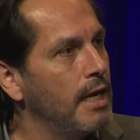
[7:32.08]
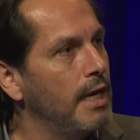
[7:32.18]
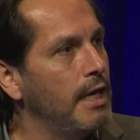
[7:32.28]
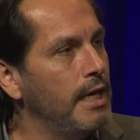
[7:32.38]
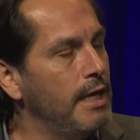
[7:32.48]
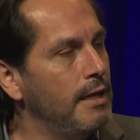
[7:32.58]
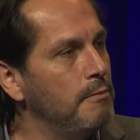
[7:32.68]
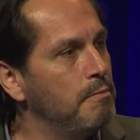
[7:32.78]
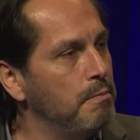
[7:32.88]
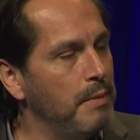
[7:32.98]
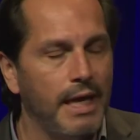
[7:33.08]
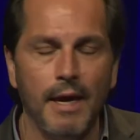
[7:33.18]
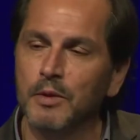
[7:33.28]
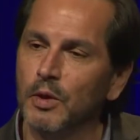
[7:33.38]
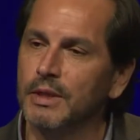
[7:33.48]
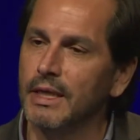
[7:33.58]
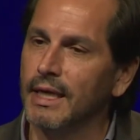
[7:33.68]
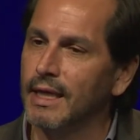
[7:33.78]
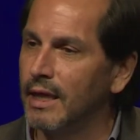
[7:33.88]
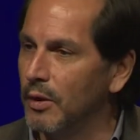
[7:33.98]
he became so
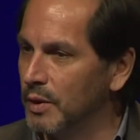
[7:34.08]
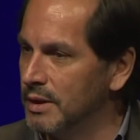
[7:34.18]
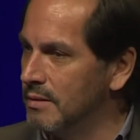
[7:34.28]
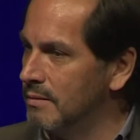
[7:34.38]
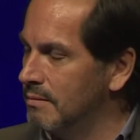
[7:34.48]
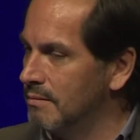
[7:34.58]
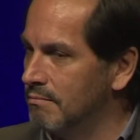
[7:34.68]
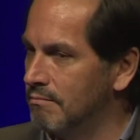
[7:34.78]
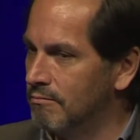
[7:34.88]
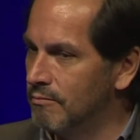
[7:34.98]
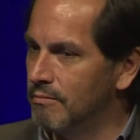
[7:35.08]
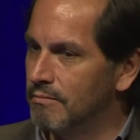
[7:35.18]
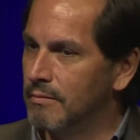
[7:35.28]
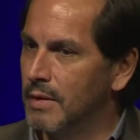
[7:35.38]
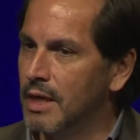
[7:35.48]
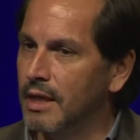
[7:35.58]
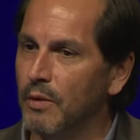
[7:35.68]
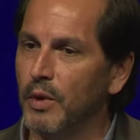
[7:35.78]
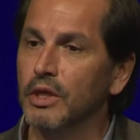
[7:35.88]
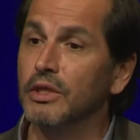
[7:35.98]
sick that there was nothing
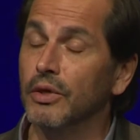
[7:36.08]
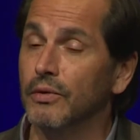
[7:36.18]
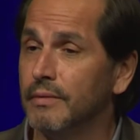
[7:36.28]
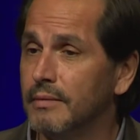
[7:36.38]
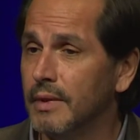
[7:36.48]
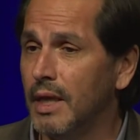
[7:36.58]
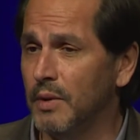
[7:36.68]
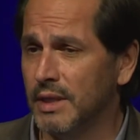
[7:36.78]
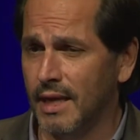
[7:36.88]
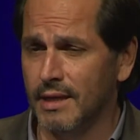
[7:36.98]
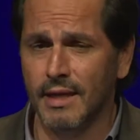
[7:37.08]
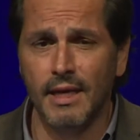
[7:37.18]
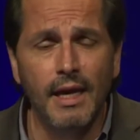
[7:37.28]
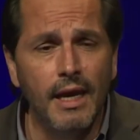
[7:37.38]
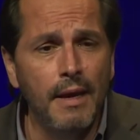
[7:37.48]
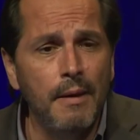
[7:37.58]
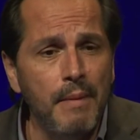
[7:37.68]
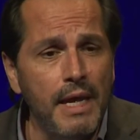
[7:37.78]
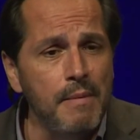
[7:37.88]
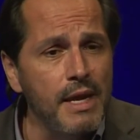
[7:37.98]
we can do. He was on
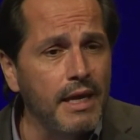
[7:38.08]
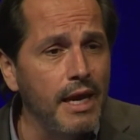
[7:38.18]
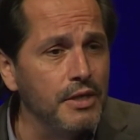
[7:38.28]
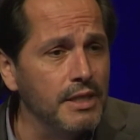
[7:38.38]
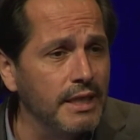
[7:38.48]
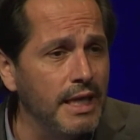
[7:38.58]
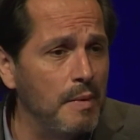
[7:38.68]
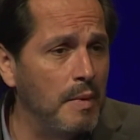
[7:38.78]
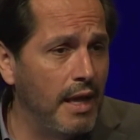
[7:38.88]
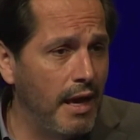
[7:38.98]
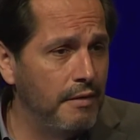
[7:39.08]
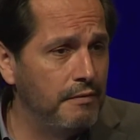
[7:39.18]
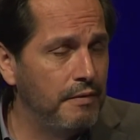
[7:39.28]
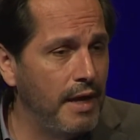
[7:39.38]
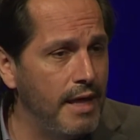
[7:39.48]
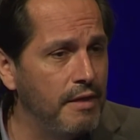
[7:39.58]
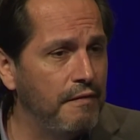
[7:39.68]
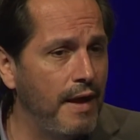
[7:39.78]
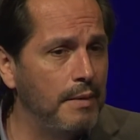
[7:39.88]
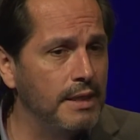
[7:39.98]
many medications to keep him alive, and the
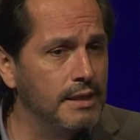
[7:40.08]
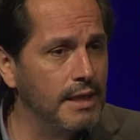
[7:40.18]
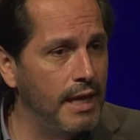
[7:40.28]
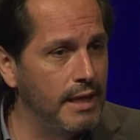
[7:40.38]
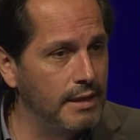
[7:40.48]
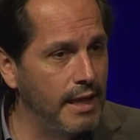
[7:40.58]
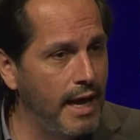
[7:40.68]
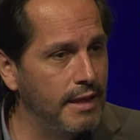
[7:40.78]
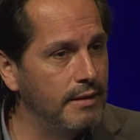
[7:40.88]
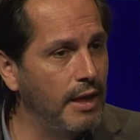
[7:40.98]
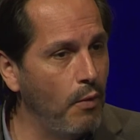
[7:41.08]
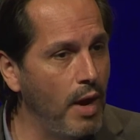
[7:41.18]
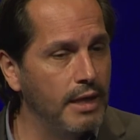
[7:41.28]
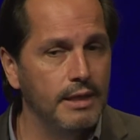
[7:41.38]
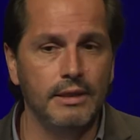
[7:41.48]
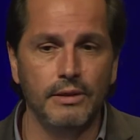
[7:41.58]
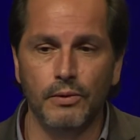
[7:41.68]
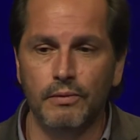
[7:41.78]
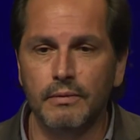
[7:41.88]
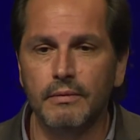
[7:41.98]
family decided that they wanted to
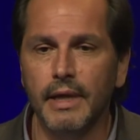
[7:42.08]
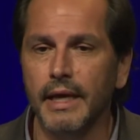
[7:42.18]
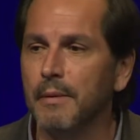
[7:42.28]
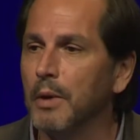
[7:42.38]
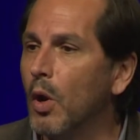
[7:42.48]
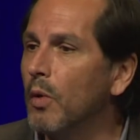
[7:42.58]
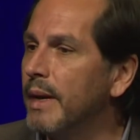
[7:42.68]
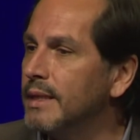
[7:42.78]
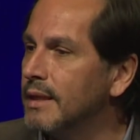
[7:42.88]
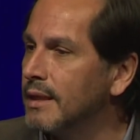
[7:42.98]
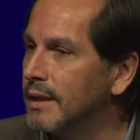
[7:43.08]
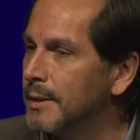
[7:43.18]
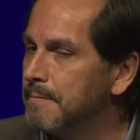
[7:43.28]
let him go, basically.